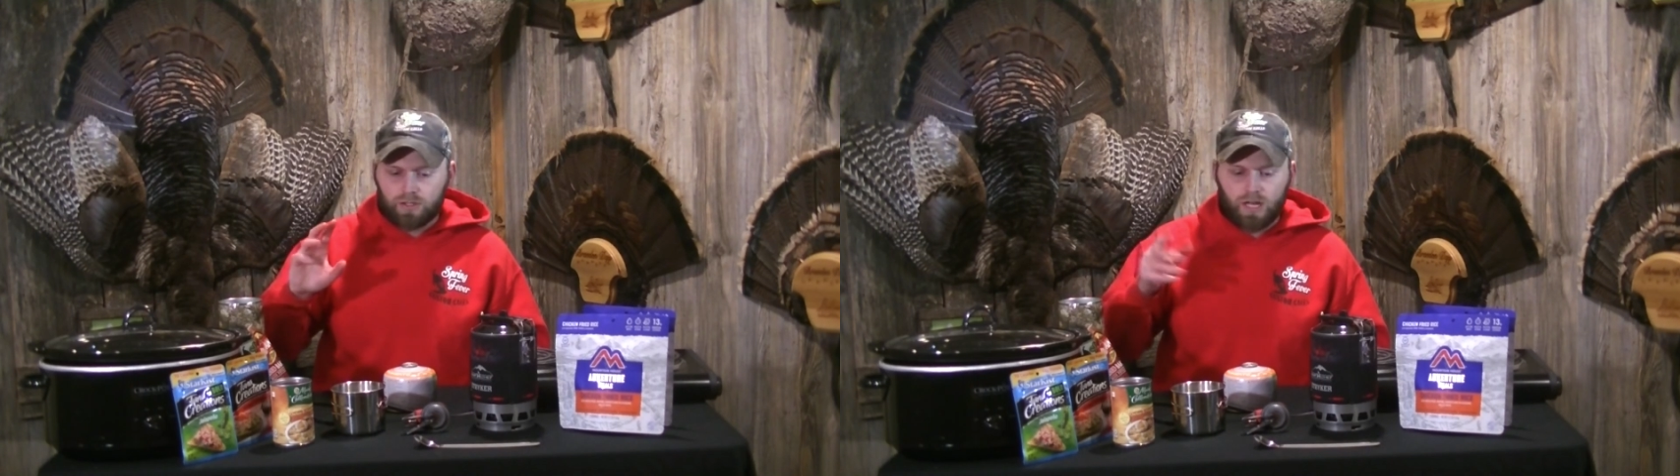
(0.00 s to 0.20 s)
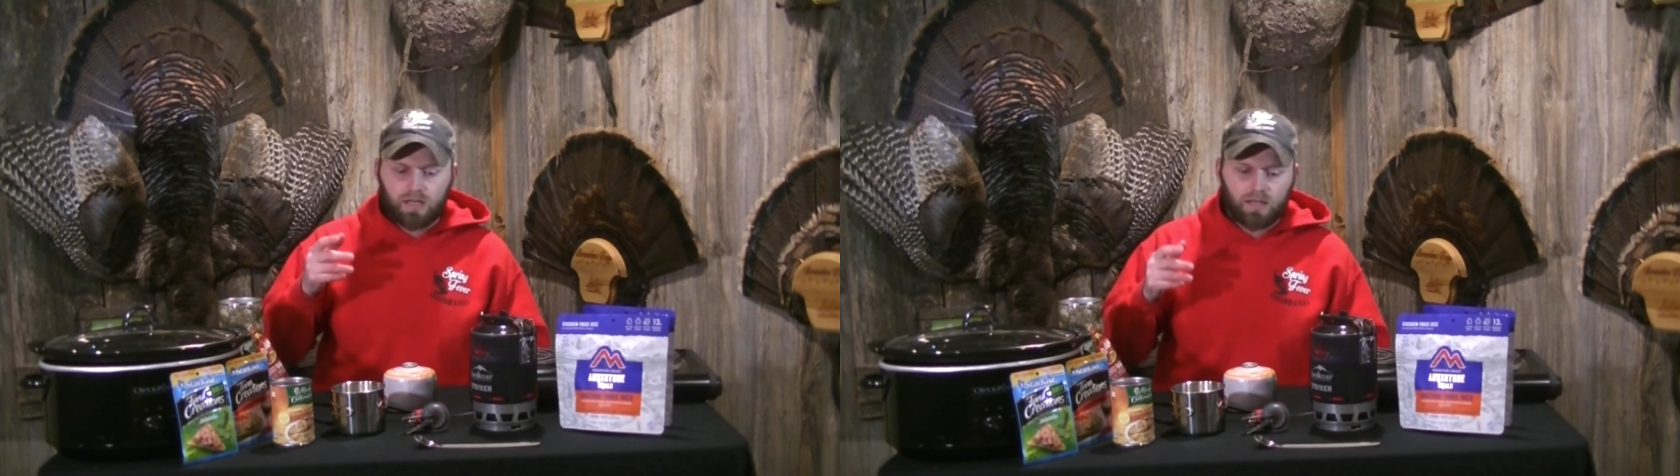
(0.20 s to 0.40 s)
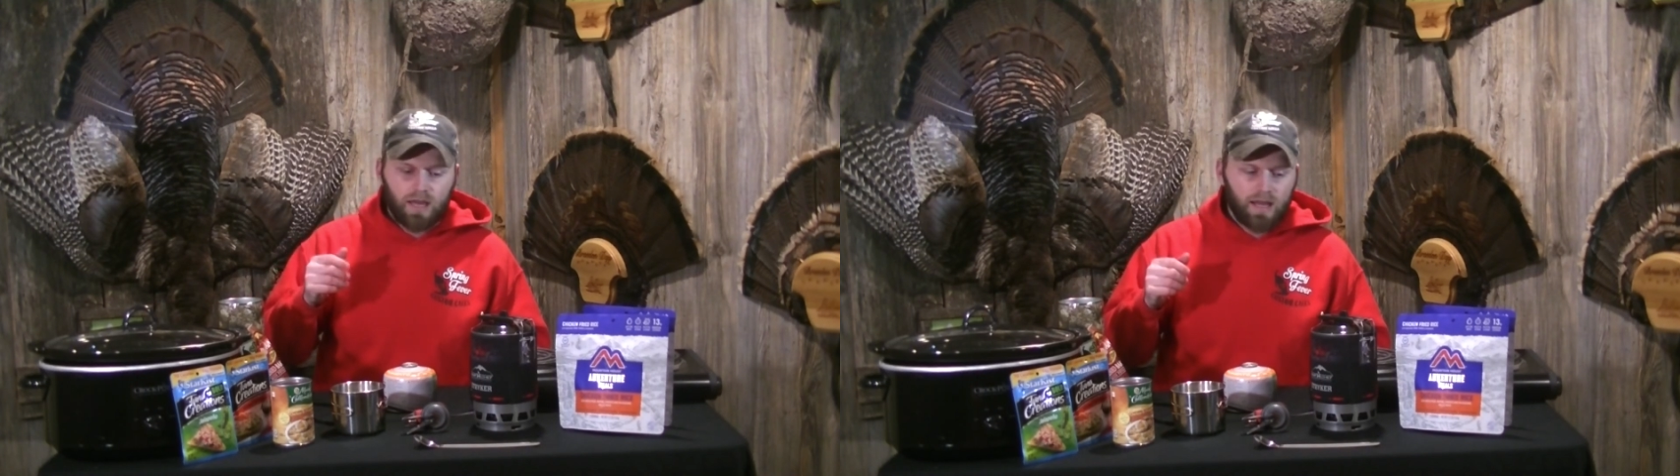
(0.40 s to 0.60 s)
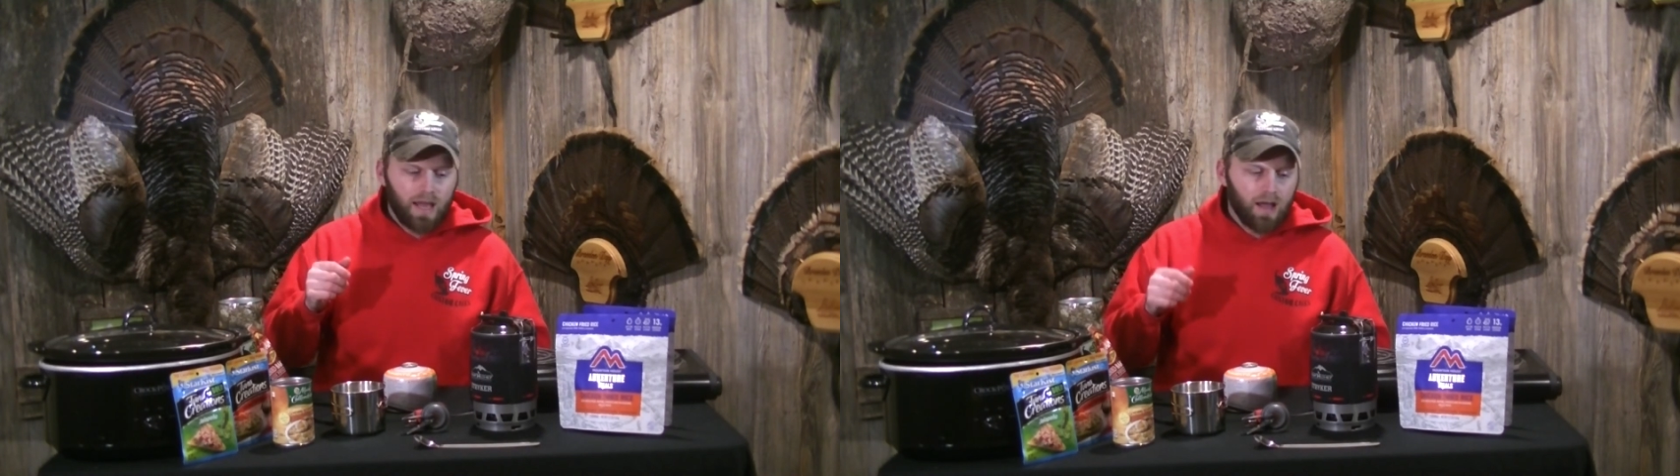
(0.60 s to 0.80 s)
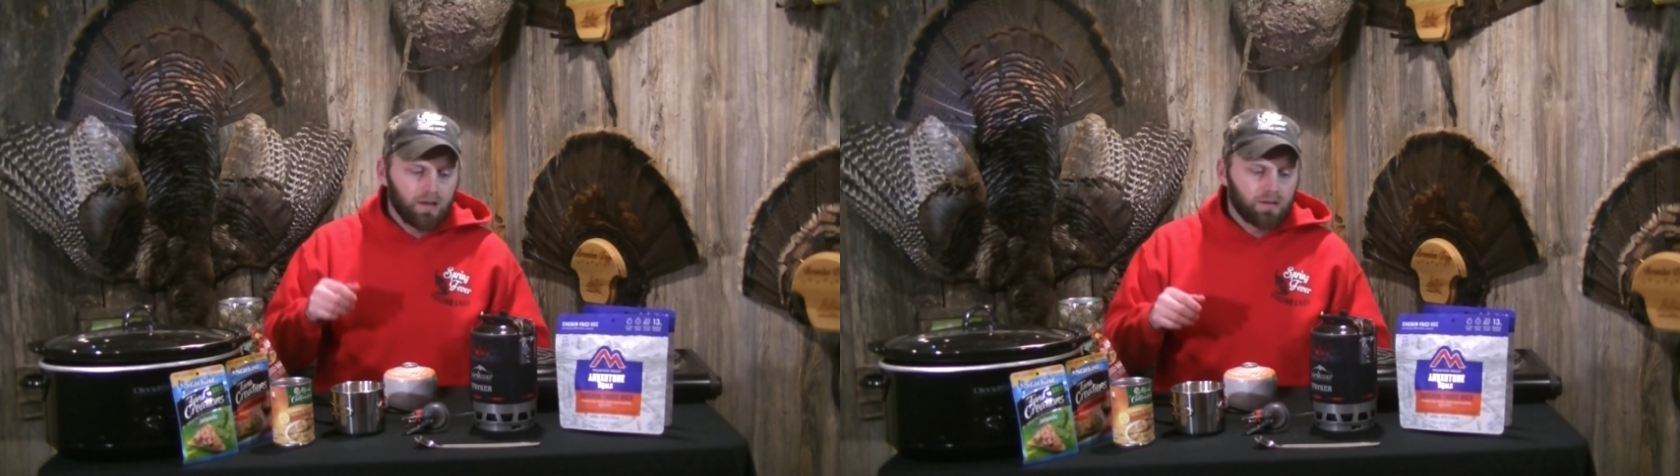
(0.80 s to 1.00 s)
So check
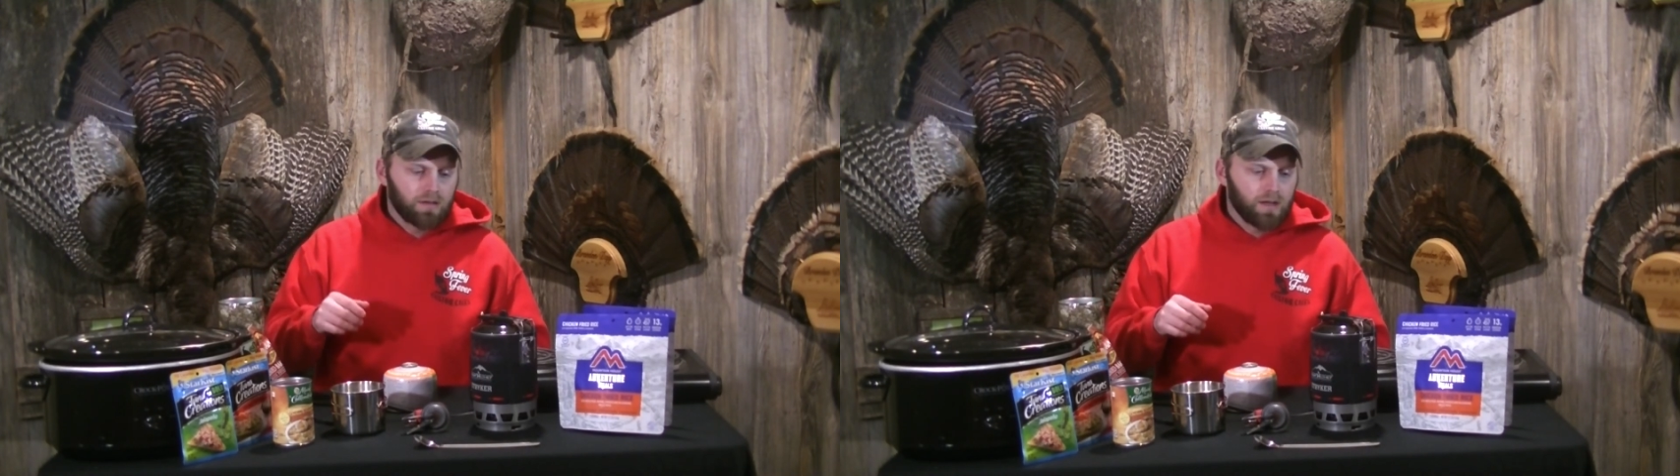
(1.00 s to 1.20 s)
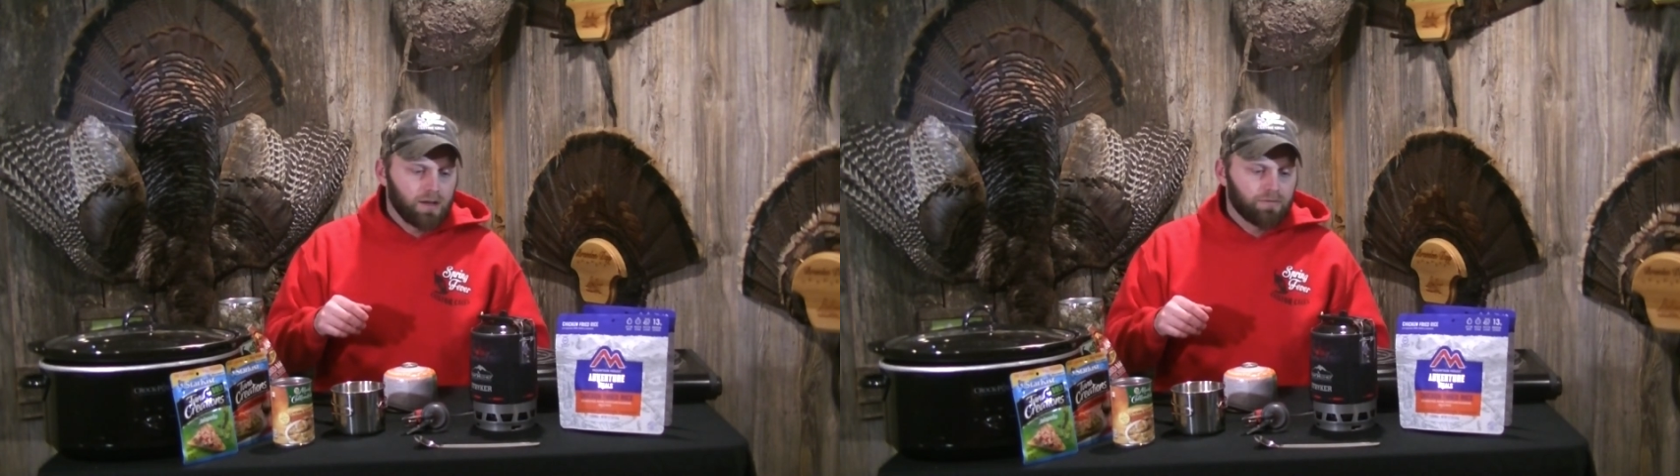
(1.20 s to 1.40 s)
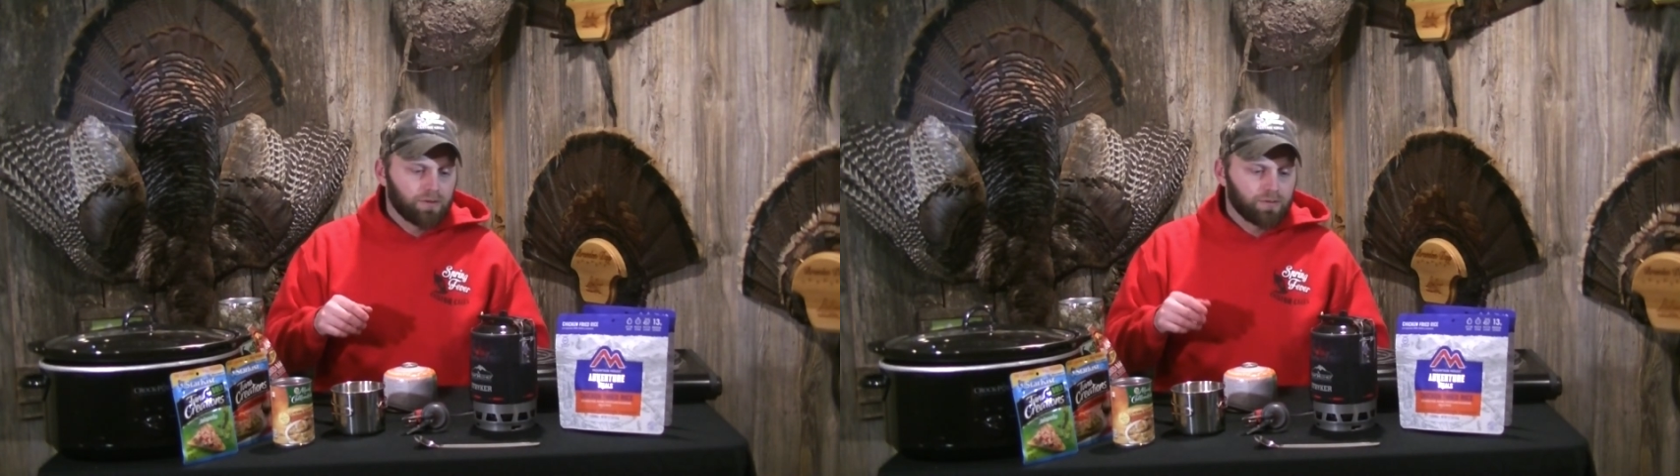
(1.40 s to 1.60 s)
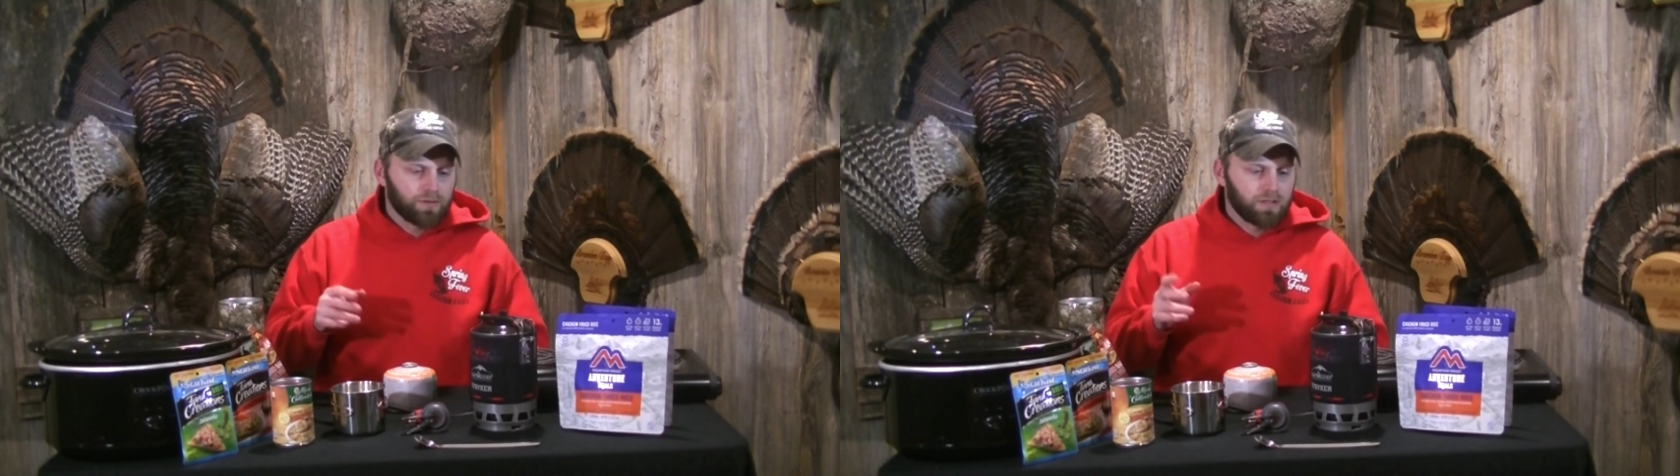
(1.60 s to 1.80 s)
that out.